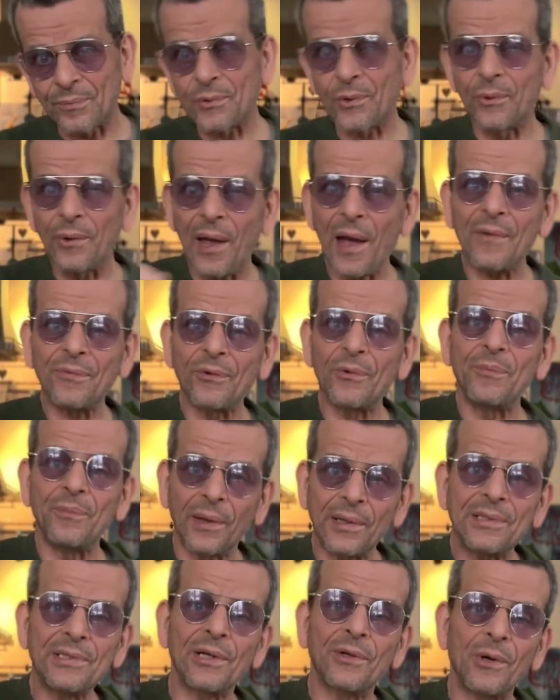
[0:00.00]
So you have to
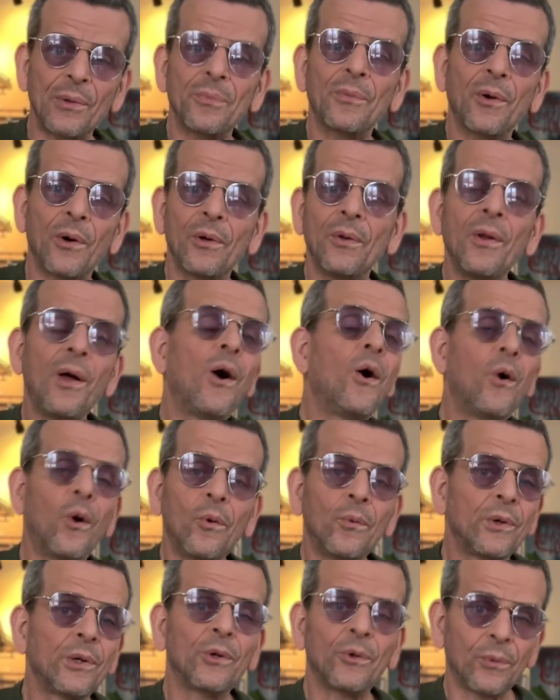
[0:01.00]
mix it up
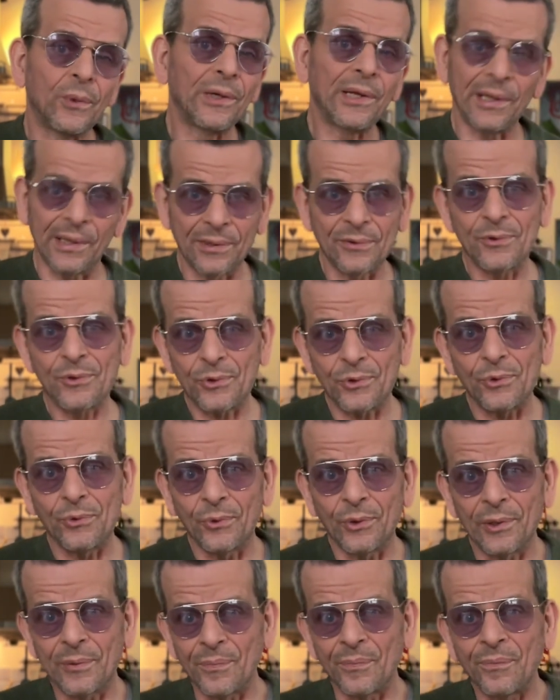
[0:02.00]
over and over again
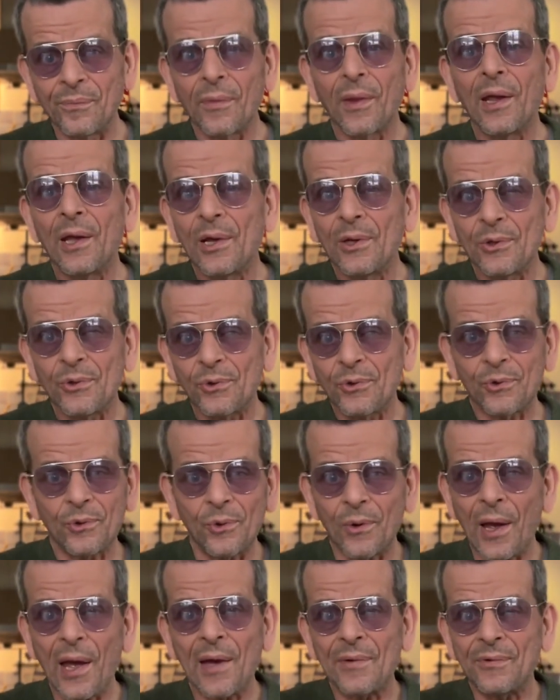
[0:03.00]
to
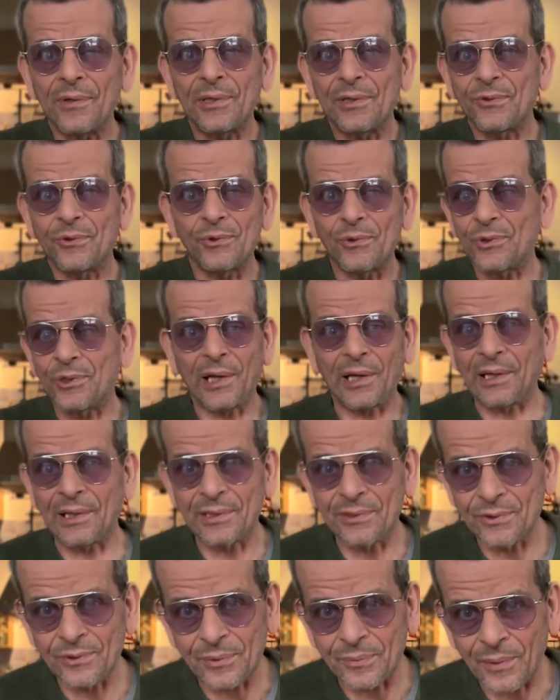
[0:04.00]
have it sustained
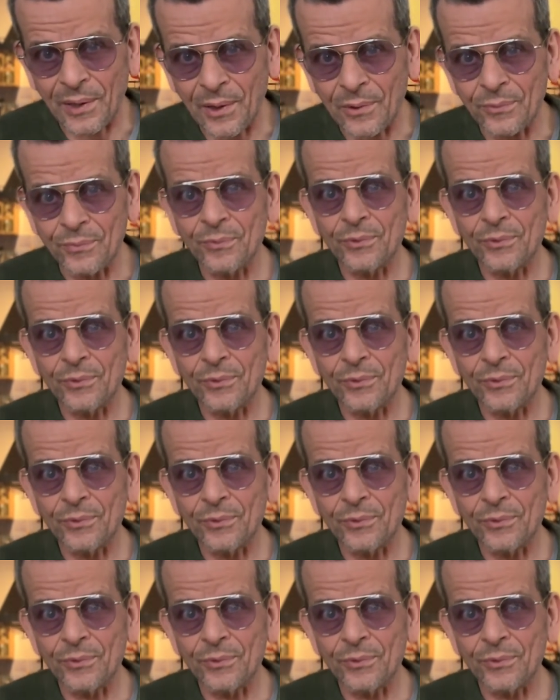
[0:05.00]
somehow.